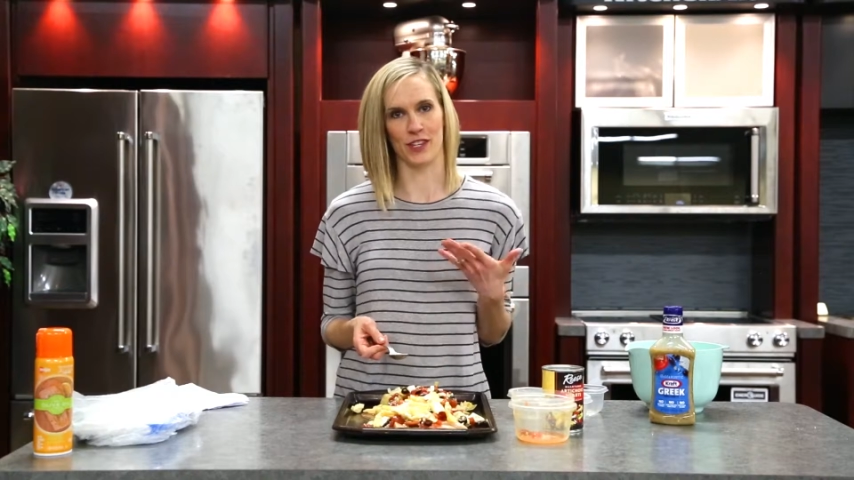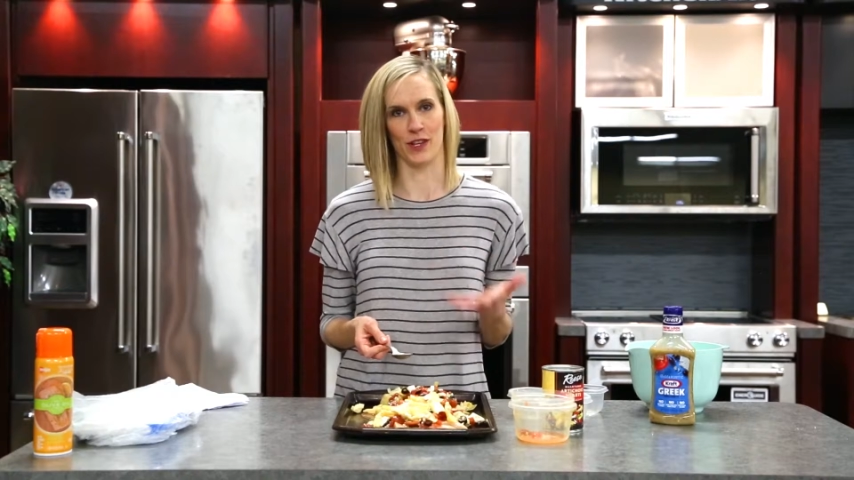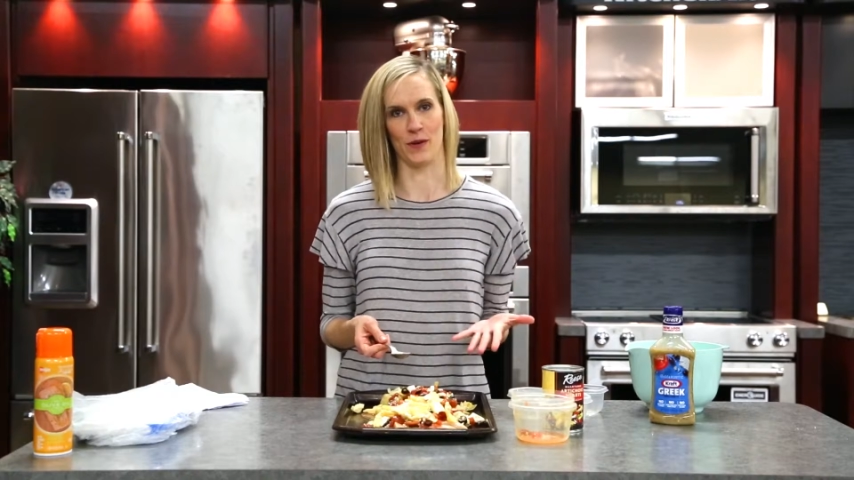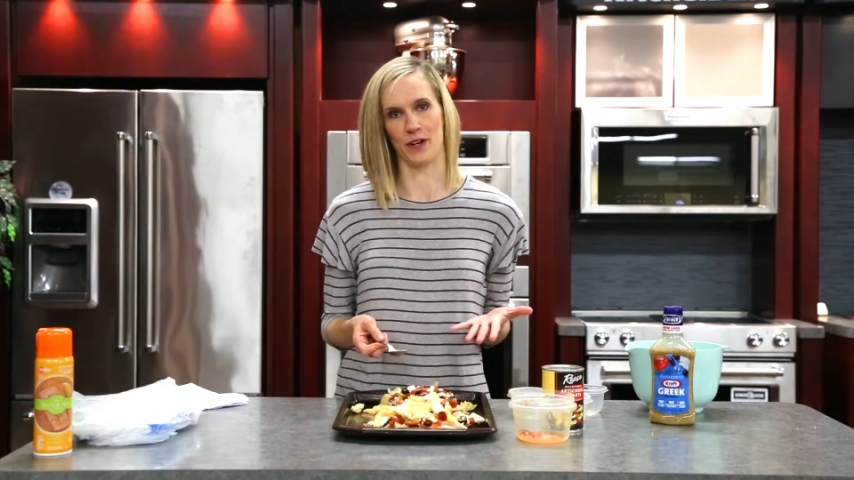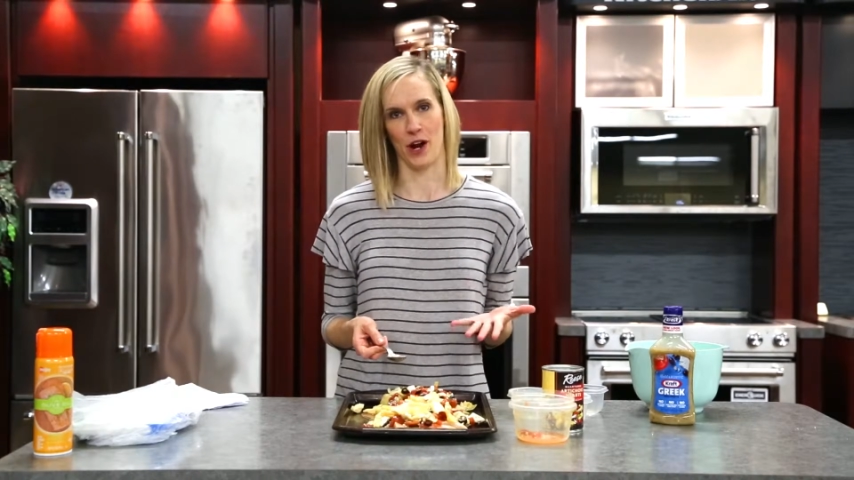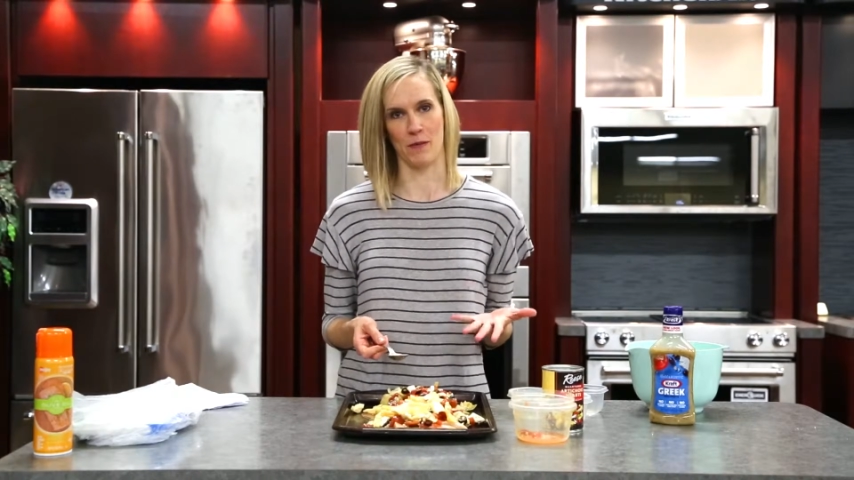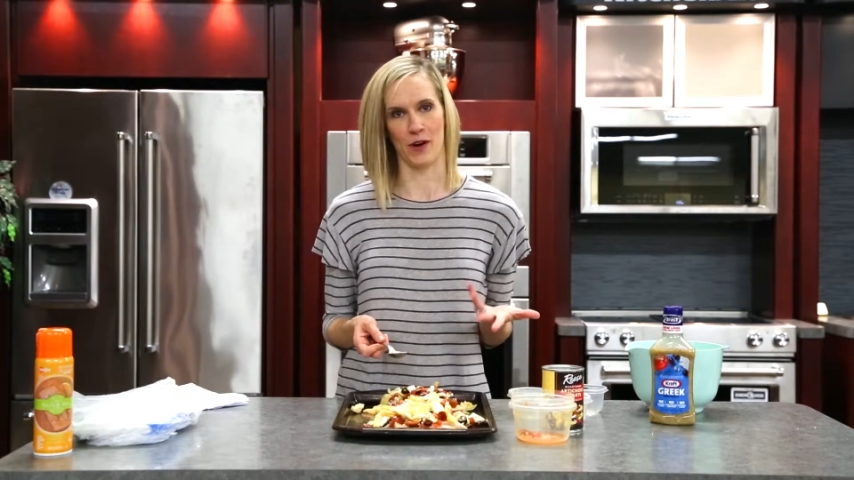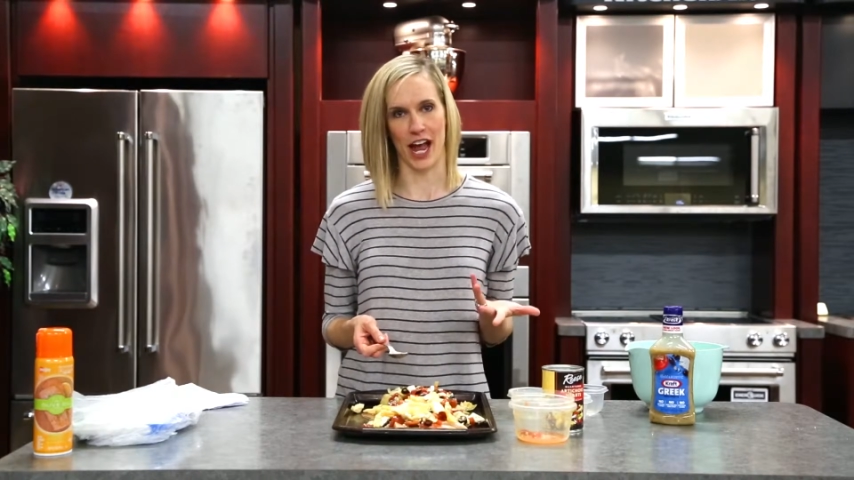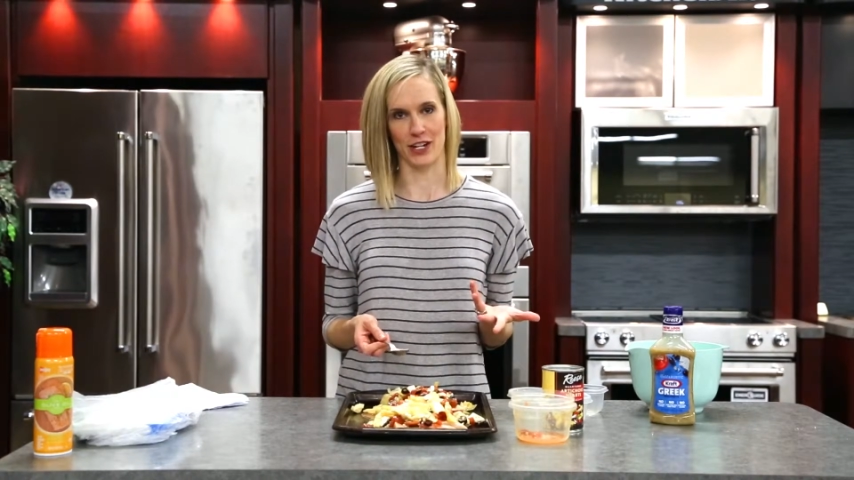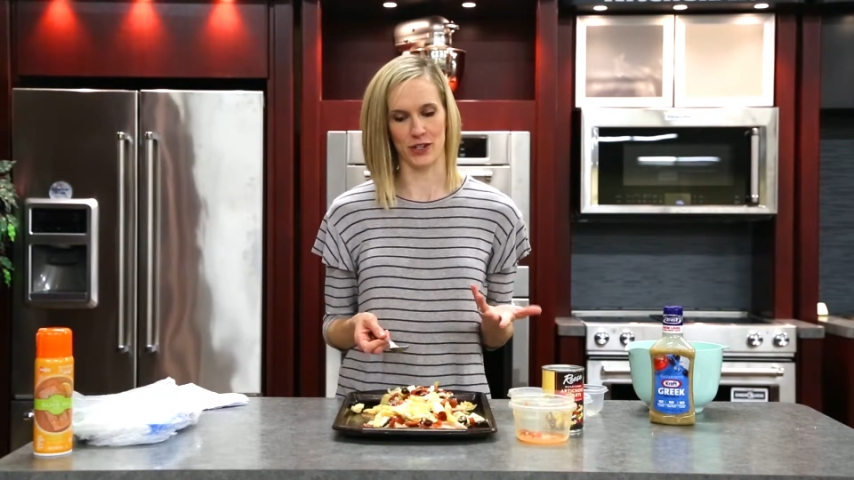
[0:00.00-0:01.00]
and low in
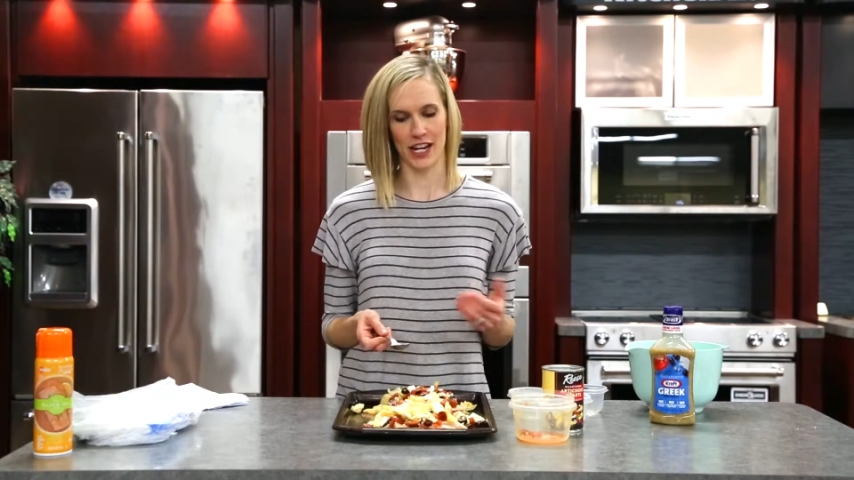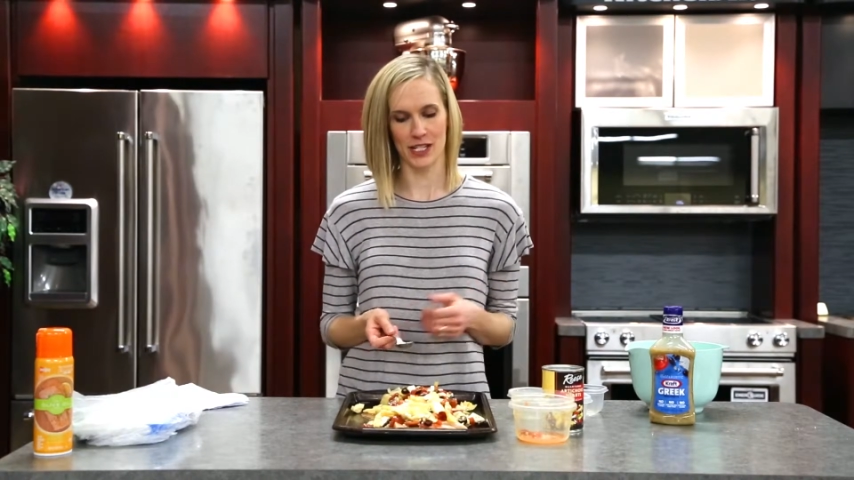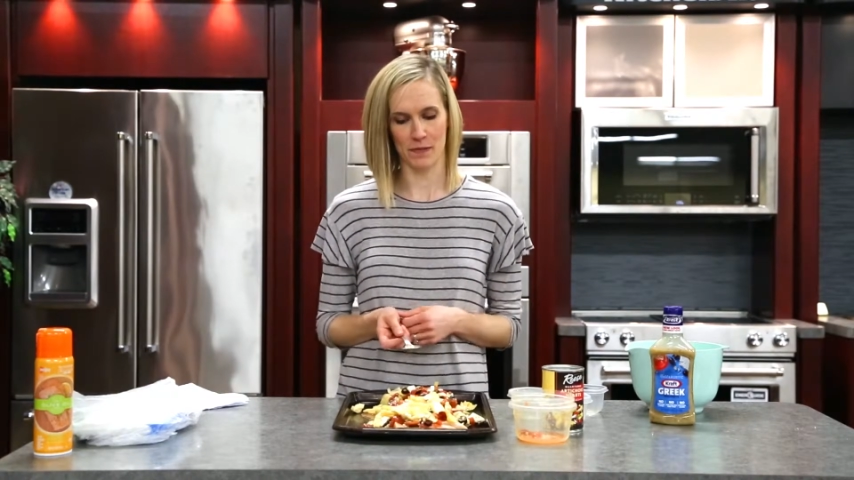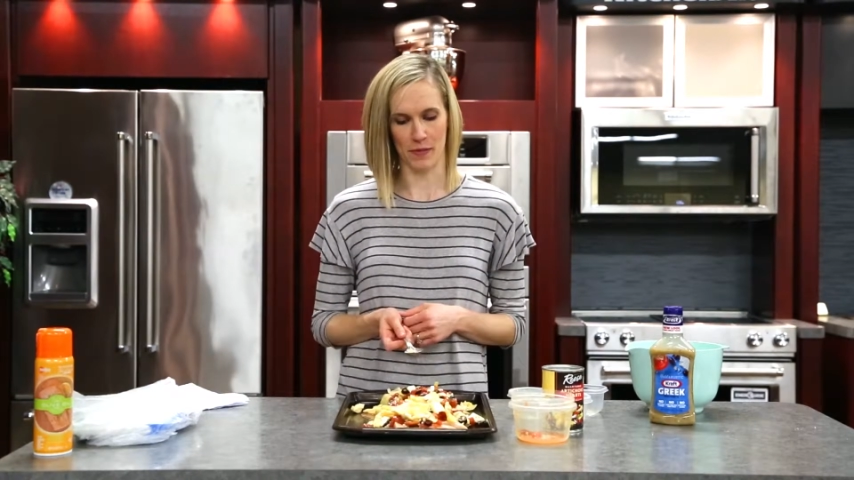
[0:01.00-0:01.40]
carbohydrates,